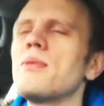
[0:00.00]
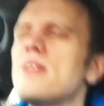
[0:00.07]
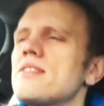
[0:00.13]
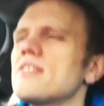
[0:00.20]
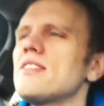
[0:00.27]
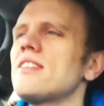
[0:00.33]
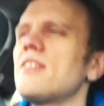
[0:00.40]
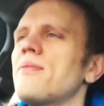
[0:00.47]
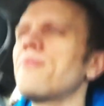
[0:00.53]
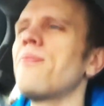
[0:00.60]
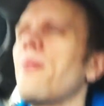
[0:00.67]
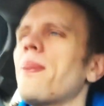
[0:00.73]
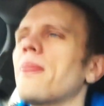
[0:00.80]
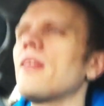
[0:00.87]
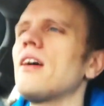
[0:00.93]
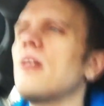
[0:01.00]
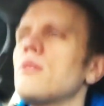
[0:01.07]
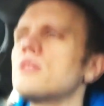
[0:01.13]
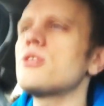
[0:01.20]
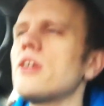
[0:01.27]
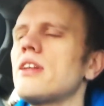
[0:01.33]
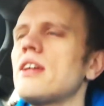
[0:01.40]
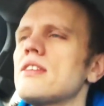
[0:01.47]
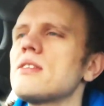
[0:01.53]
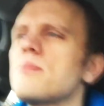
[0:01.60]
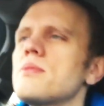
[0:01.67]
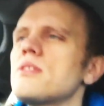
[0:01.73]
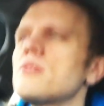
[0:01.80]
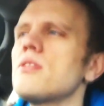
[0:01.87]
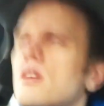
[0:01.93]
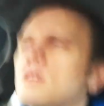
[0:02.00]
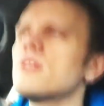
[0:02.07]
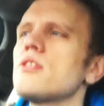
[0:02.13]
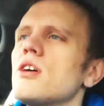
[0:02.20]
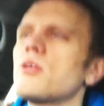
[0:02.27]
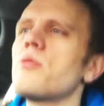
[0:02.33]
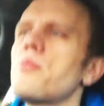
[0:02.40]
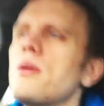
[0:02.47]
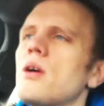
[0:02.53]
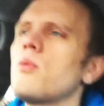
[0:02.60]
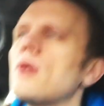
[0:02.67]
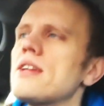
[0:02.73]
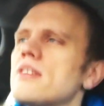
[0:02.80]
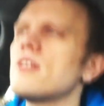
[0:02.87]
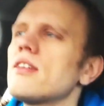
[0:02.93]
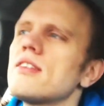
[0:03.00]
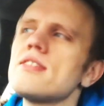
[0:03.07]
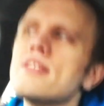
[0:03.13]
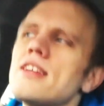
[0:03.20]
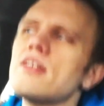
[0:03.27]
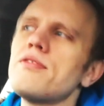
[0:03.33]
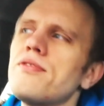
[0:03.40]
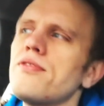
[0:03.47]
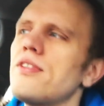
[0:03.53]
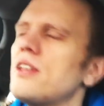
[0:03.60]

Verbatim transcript: Basically, I would try to get them to talk with me on YTalk instead of